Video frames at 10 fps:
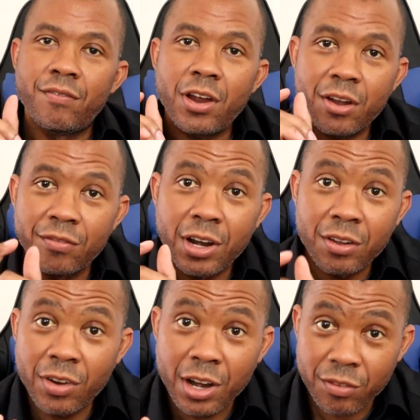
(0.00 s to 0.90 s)
very,
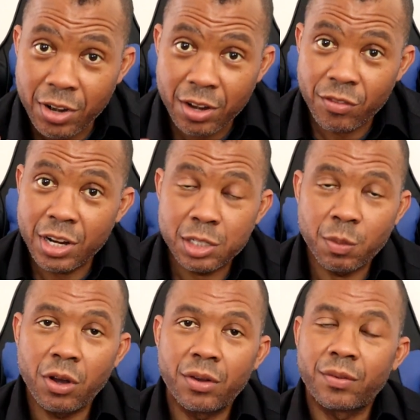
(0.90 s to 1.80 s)
very, very, very, very
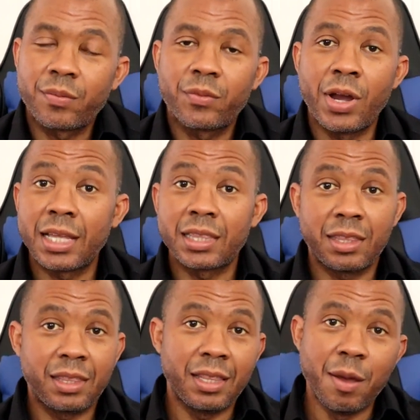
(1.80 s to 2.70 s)
small, right?
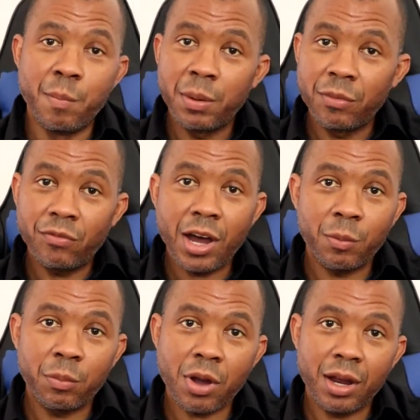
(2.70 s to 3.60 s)
Minimum
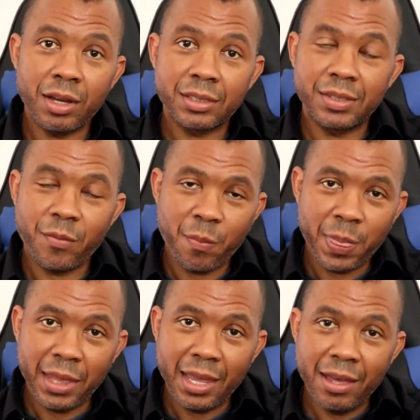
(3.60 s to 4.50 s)
viable product,
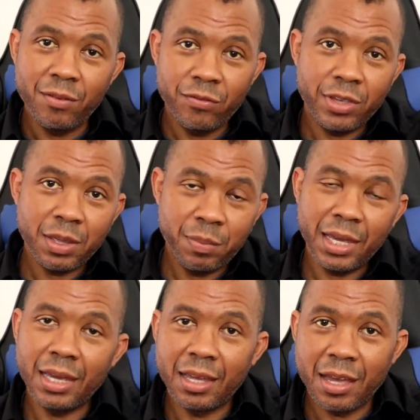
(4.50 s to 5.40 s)

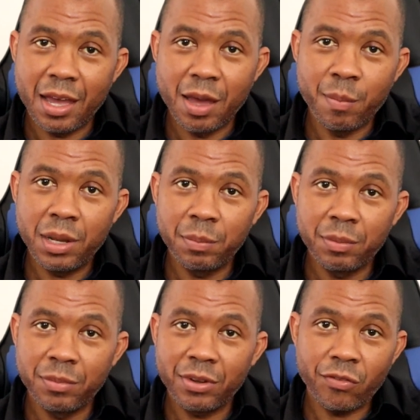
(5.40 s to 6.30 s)
MVP,
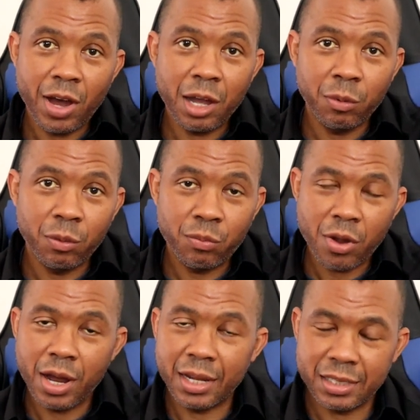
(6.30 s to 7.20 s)
minimum viable
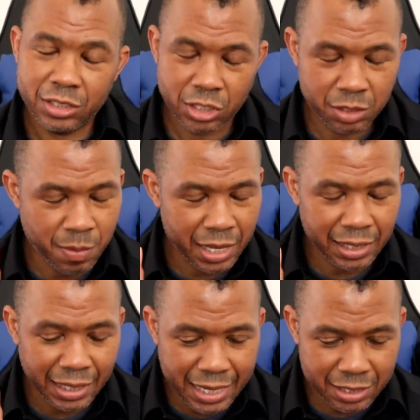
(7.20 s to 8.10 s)
product. Just
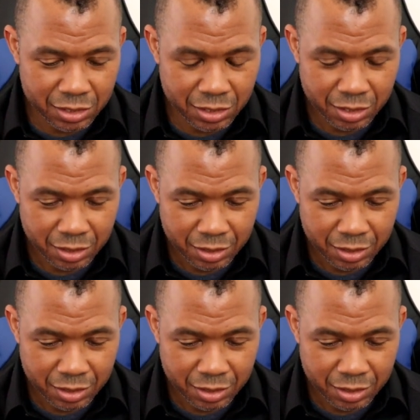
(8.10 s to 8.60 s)
make the least